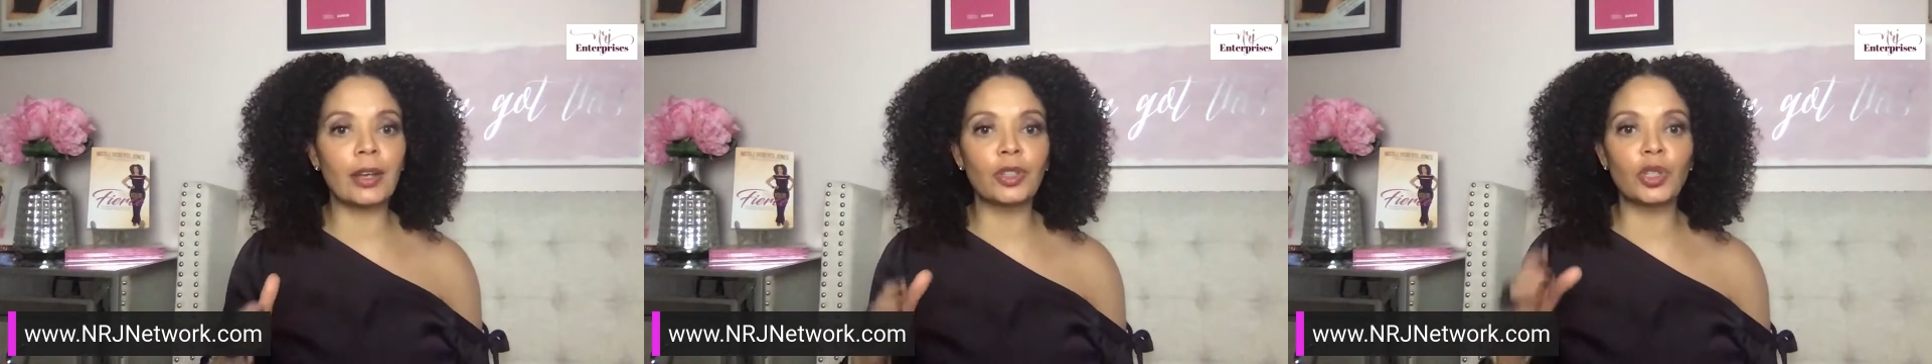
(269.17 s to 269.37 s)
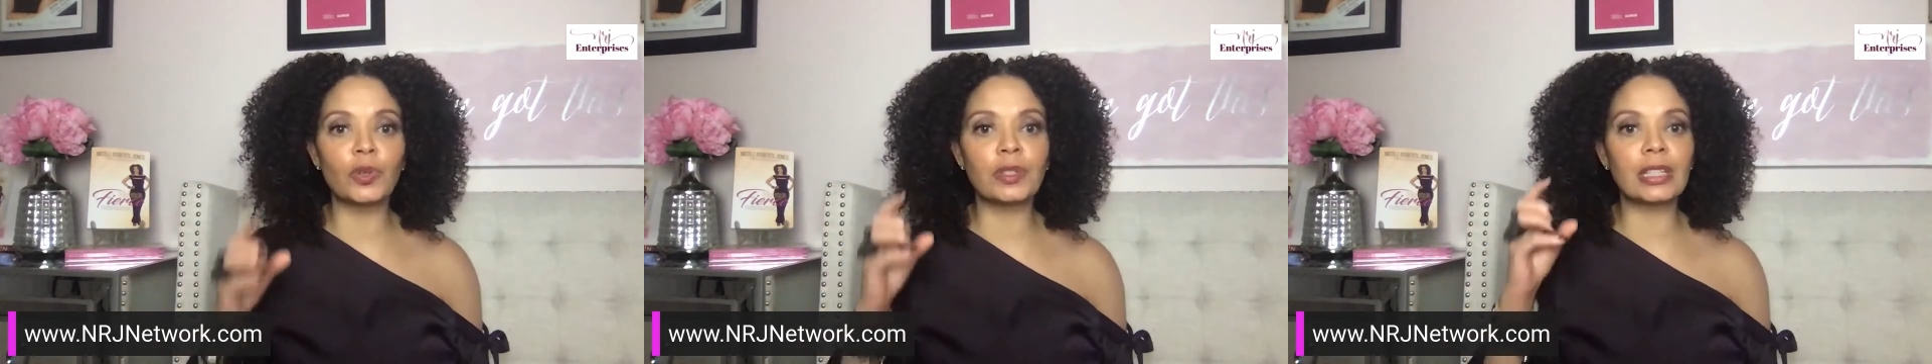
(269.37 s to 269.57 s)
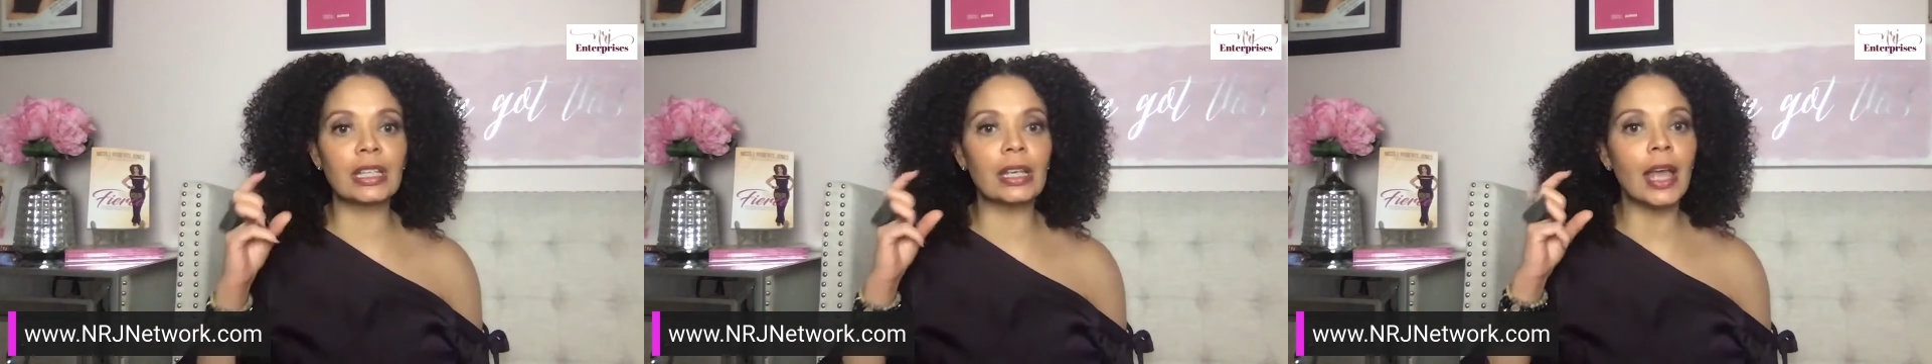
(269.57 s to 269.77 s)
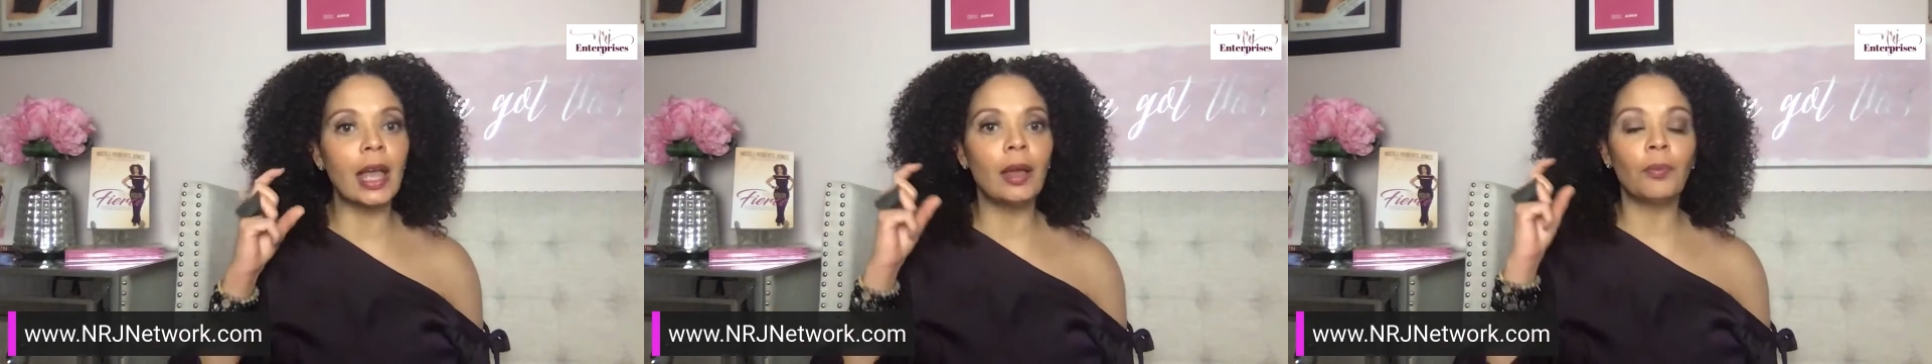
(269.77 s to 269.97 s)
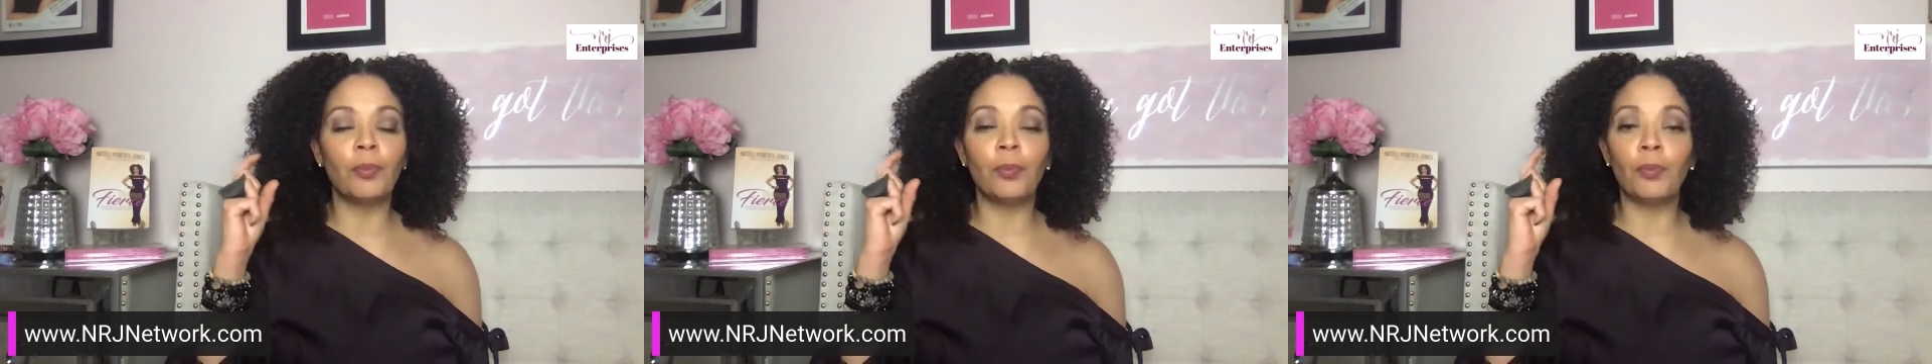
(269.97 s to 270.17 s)
You'll see
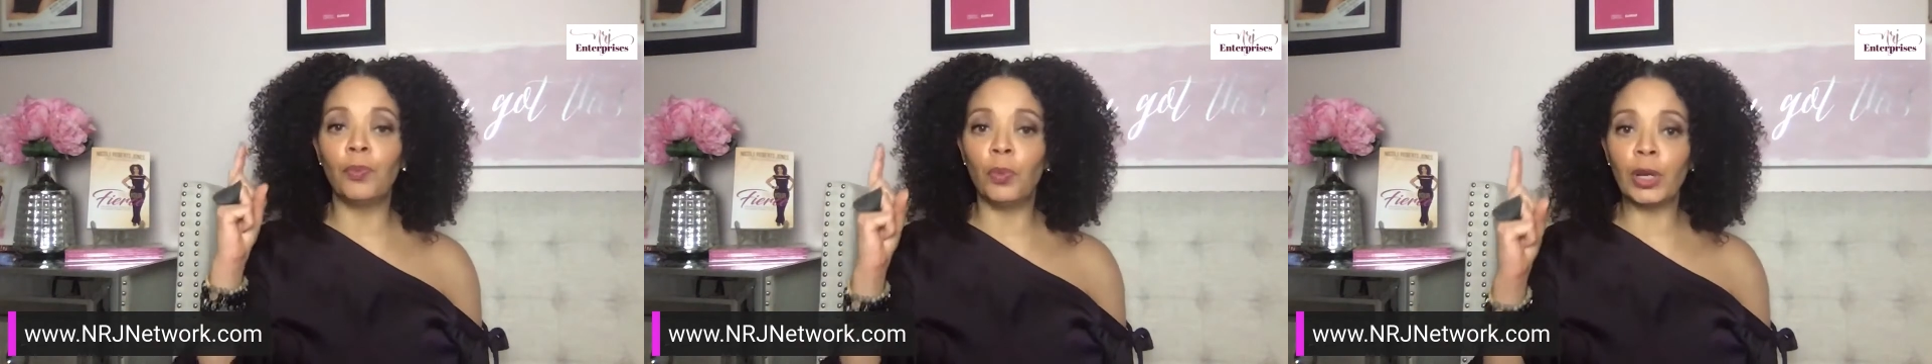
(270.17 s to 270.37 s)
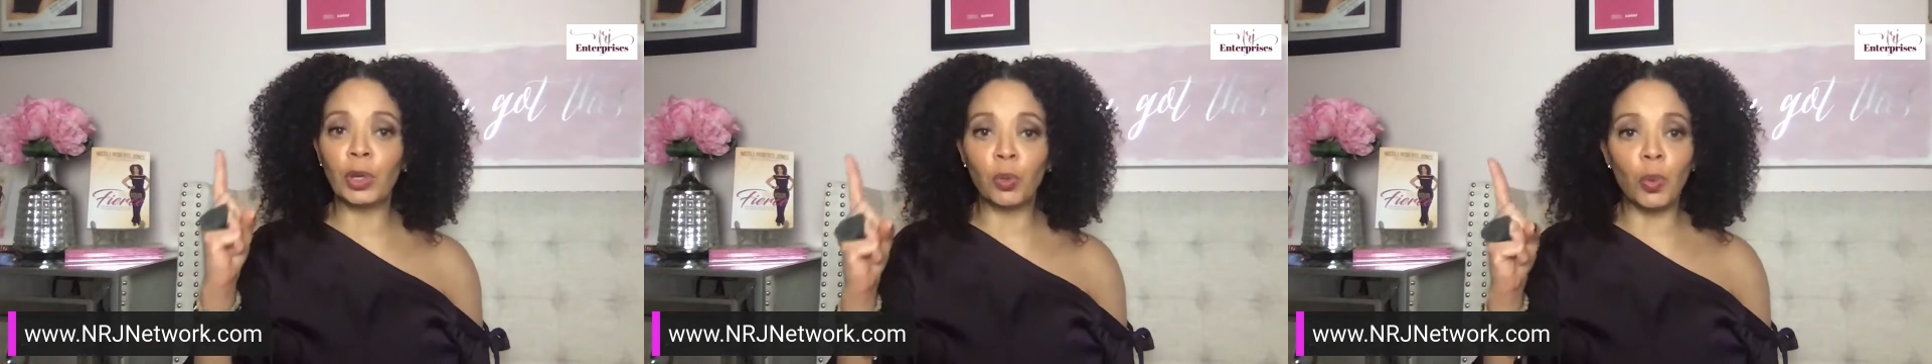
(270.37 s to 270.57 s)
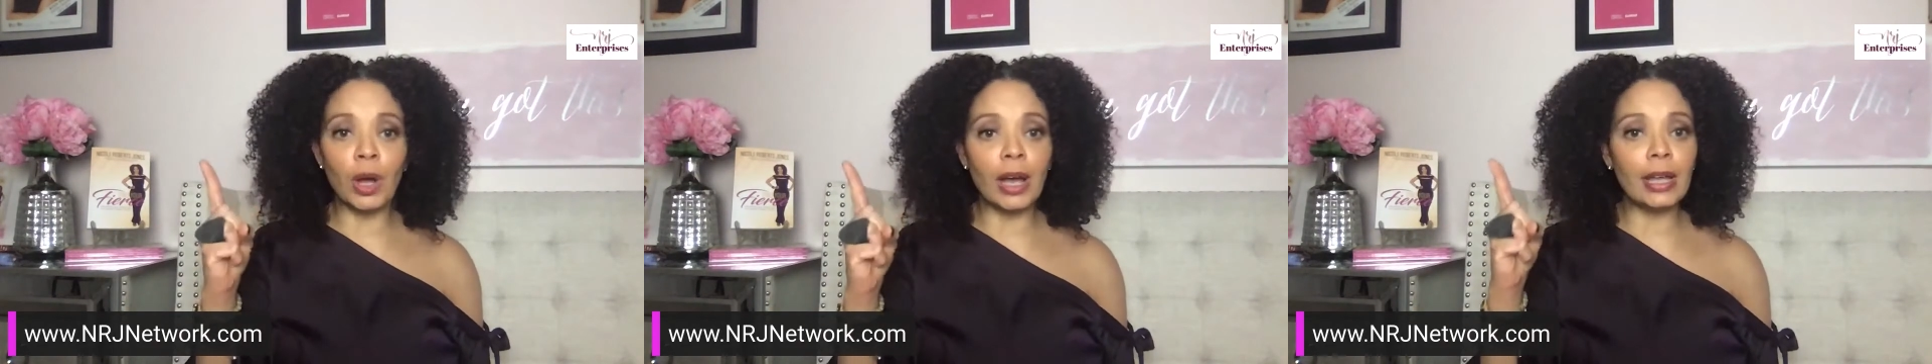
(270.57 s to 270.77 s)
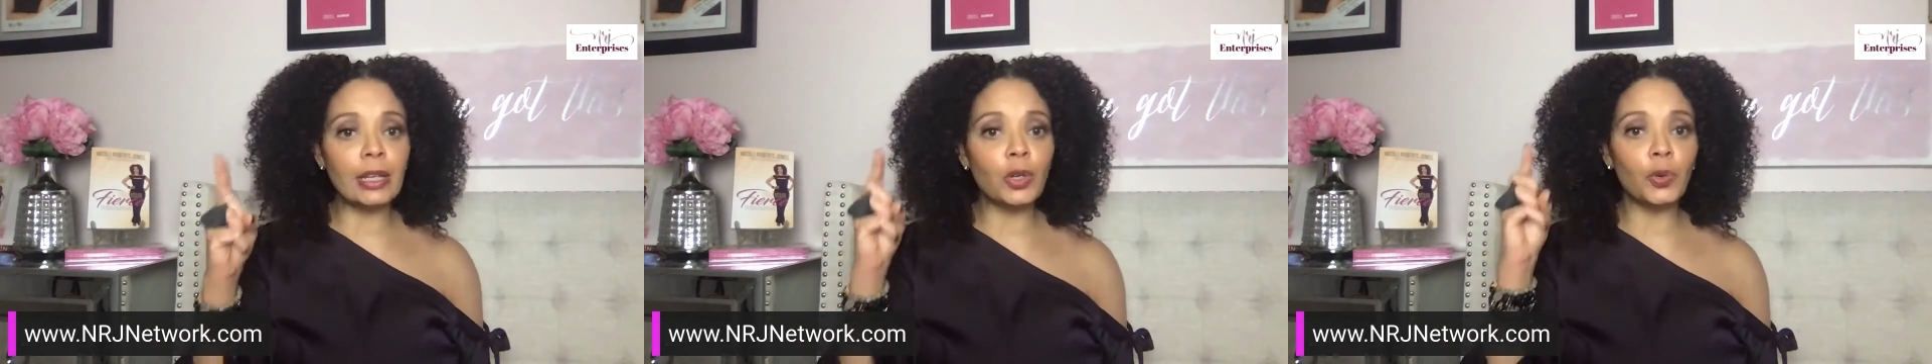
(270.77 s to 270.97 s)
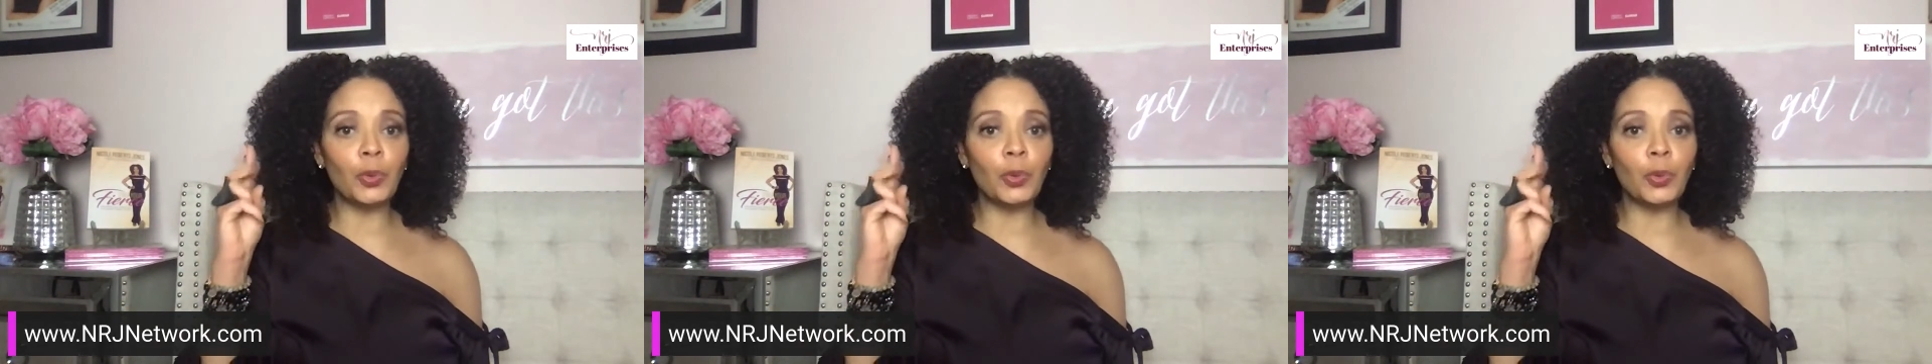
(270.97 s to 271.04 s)
week 1,